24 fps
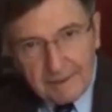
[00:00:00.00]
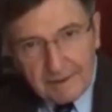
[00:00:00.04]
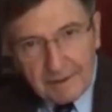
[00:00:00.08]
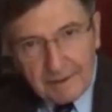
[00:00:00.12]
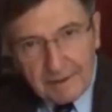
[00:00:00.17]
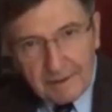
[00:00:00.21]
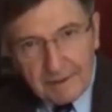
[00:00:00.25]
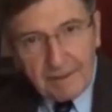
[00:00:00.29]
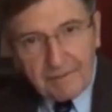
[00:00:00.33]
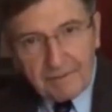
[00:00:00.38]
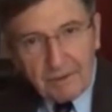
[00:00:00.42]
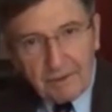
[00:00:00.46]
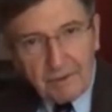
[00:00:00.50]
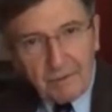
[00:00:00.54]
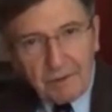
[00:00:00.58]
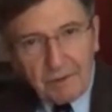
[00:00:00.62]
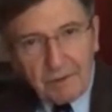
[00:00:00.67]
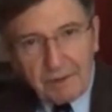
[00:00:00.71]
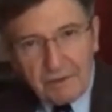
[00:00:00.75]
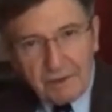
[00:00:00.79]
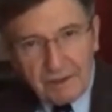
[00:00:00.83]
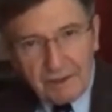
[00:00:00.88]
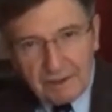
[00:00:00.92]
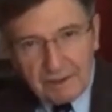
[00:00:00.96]
Solve the
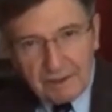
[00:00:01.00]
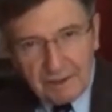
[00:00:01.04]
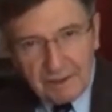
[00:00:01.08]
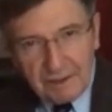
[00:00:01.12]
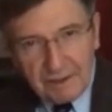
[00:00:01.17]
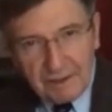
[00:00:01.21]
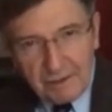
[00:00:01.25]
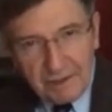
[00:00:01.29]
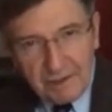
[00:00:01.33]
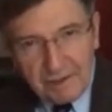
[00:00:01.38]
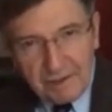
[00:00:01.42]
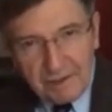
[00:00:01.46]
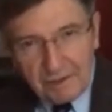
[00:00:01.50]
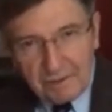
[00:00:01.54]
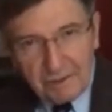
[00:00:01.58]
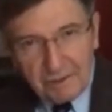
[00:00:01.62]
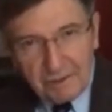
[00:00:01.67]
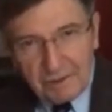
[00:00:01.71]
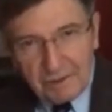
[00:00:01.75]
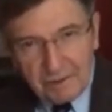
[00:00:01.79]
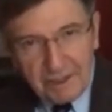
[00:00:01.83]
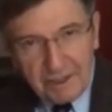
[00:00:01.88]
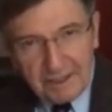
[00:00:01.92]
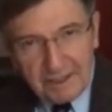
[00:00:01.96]
quadratic equation.
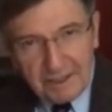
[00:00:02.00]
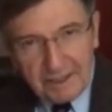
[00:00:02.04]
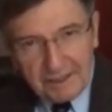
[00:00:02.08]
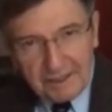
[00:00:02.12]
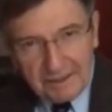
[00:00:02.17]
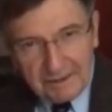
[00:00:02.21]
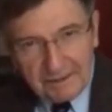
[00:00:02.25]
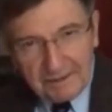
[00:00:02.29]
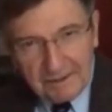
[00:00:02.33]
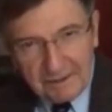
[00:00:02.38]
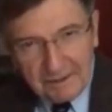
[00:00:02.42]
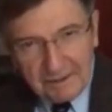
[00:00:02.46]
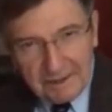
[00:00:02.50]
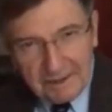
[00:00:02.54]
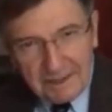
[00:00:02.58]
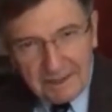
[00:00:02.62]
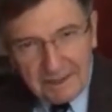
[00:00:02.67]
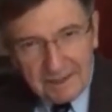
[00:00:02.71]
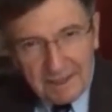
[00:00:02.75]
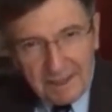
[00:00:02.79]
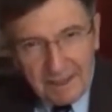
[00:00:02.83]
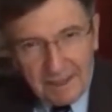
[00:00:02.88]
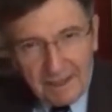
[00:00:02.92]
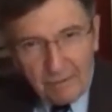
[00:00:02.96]
We don't care. You
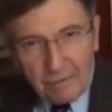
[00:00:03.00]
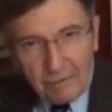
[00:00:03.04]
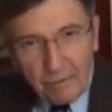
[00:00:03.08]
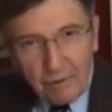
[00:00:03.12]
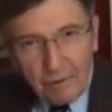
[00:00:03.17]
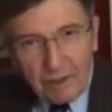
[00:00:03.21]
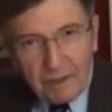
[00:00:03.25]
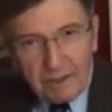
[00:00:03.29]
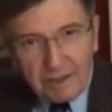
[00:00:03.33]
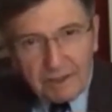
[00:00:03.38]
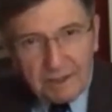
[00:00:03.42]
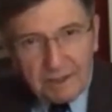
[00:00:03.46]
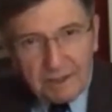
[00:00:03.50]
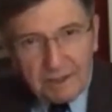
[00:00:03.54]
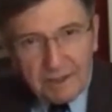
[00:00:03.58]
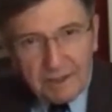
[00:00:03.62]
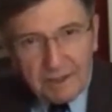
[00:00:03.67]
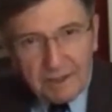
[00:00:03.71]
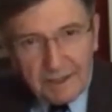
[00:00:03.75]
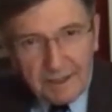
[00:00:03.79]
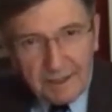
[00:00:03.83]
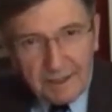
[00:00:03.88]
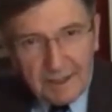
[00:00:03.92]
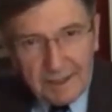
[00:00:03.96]
understand? We want to
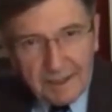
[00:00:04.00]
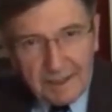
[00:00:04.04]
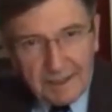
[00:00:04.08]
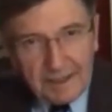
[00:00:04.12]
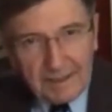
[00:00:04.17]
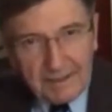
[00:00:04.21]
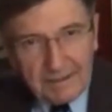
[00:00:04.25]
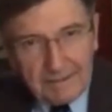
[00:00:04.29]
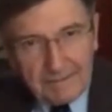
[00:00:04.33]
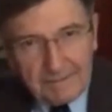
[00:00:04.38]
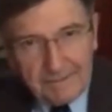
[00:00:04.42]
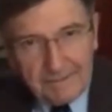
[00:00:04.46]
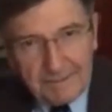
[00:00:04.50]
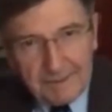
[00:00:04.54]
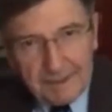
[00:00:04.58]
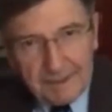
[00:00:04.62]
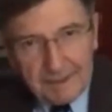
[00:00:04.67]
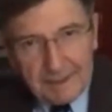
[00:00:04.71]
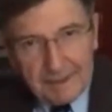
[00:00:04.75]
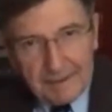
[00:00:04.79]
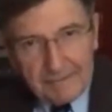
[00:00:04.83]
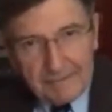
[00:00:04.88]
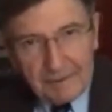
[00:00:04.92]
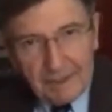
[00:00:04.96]
see their thinking.
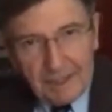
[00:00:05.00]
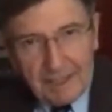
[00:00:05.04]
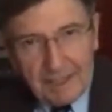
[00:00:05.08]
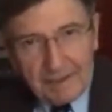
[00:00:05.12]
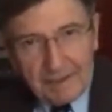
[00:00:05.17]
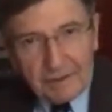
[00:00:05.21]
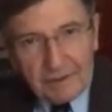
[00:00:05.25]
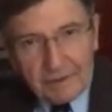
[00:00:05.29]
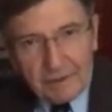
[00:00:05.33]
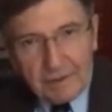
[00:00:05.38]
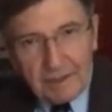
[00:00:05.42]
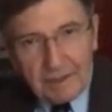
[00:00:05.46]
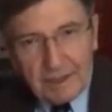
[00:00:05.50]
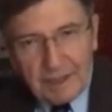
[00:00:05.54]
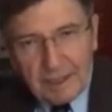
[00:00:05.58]
But how